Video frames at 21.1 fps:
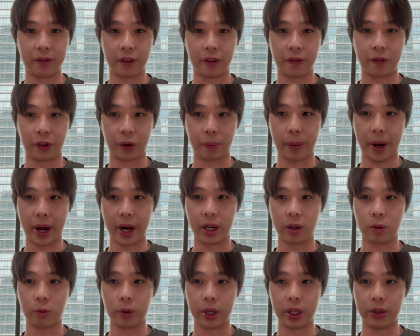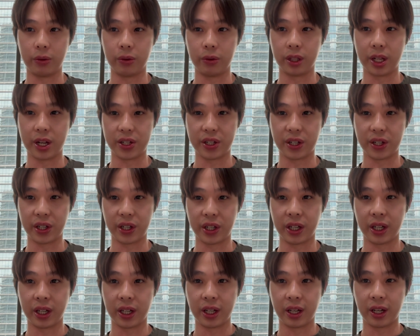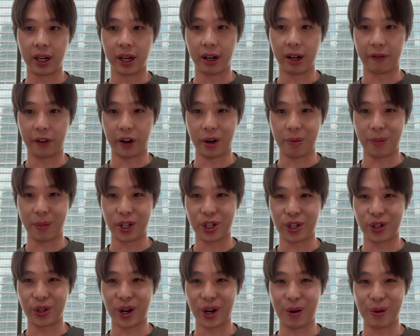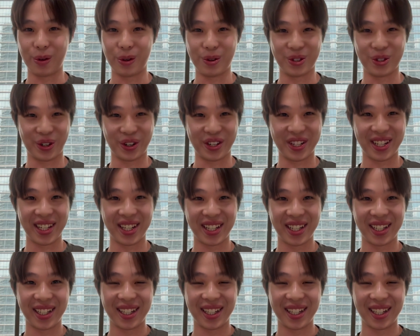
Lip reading: Even for a panel, we do listen very much to our users.